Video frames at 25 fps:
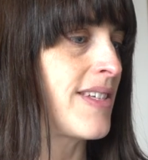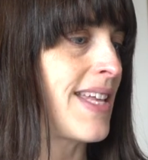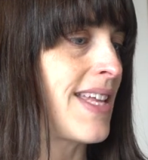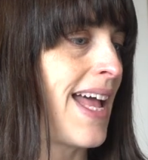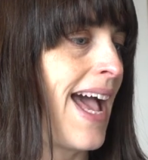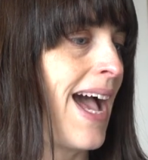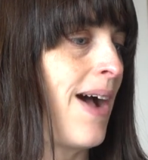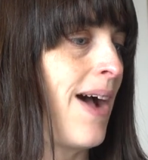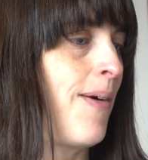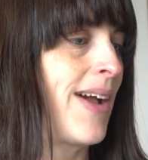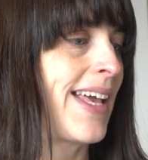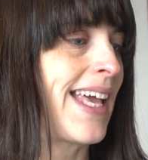
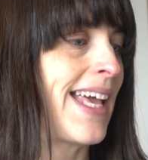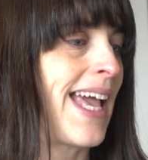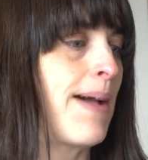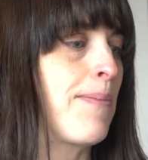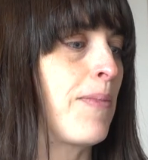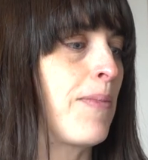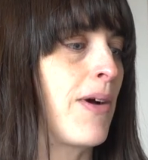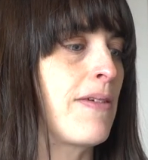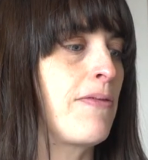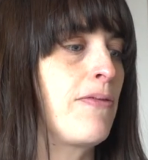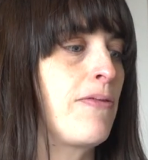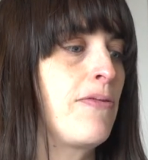how I get
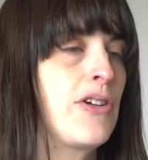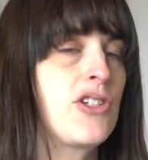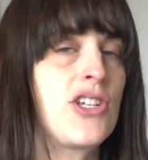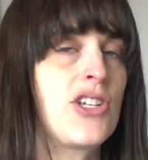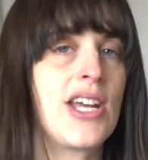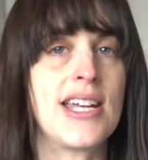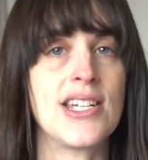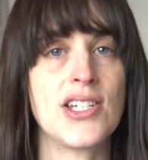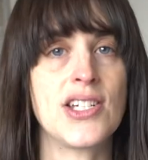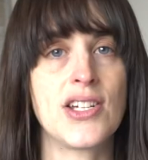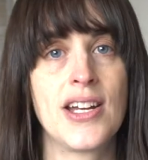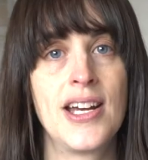my
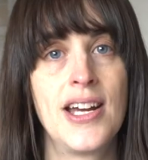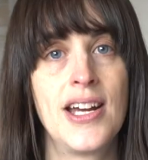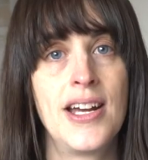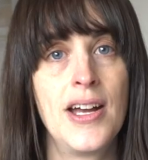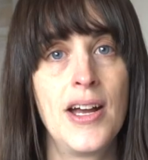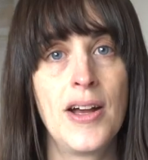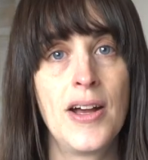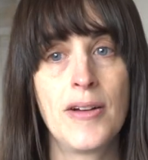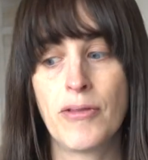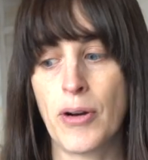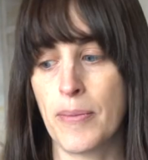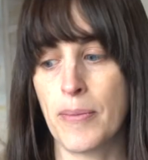footage
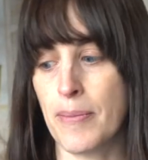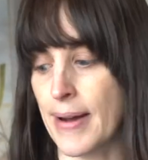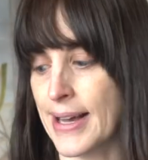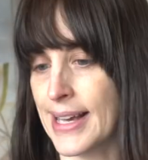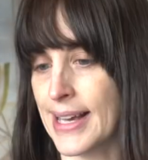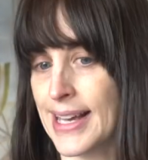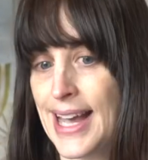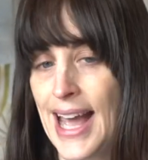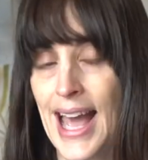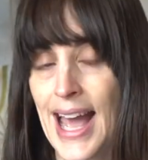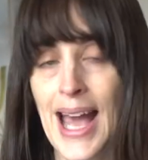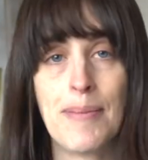from my
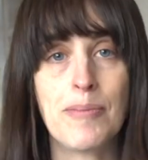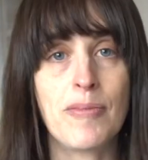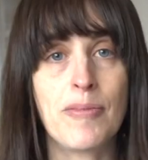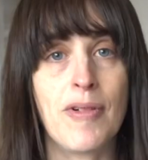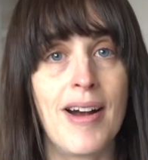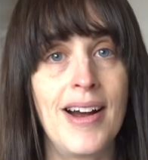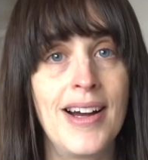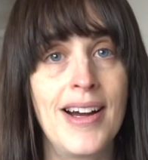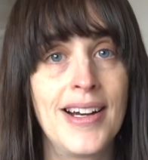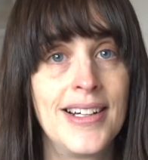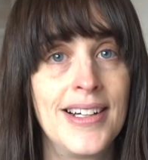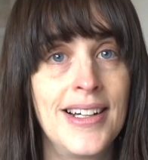
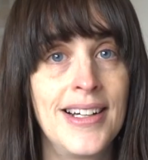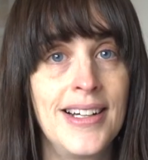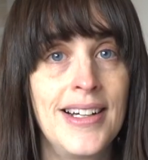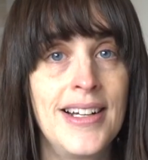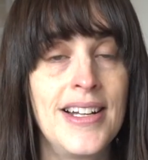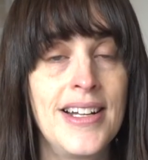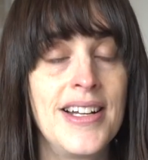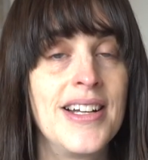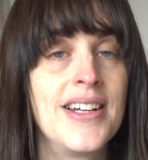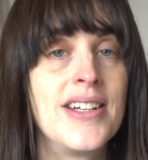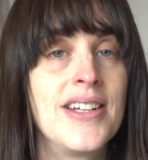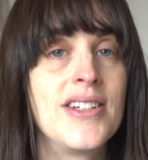camera
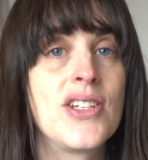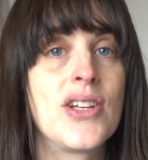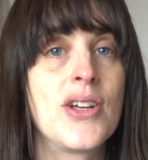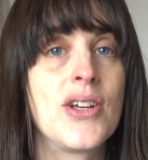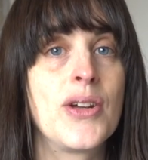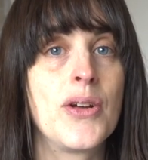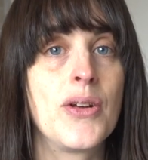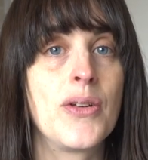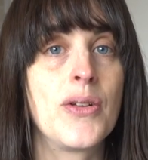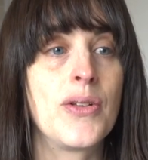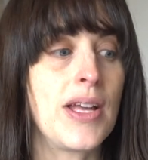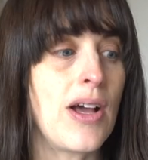
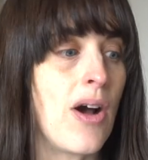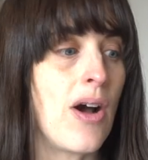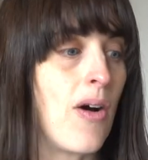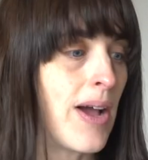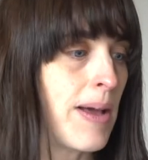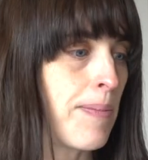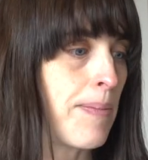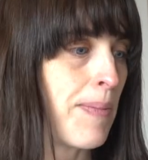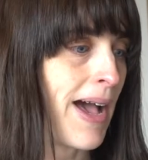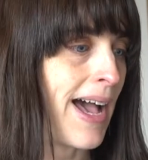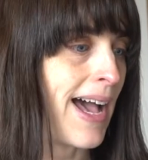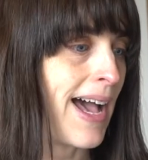to the
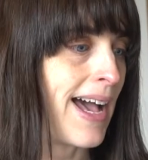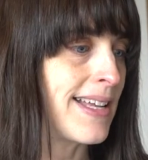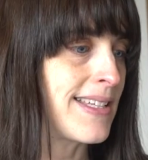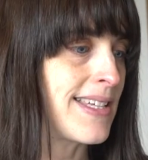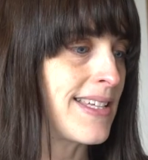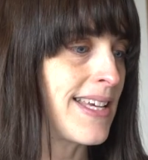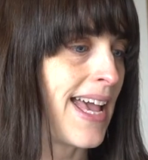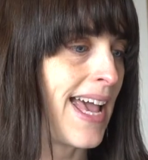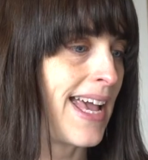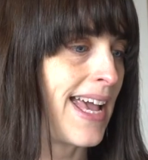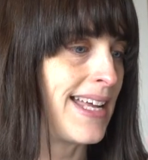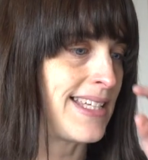iPad
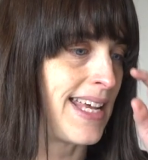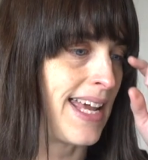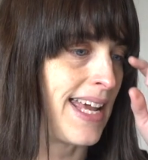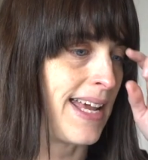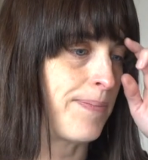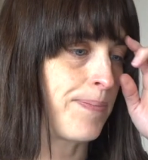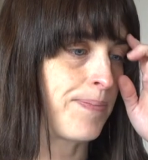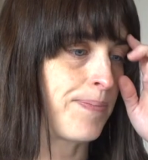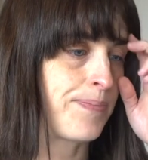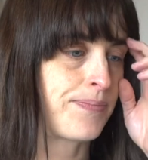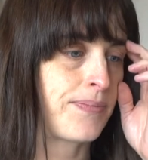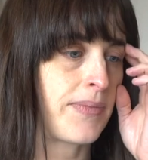to edit.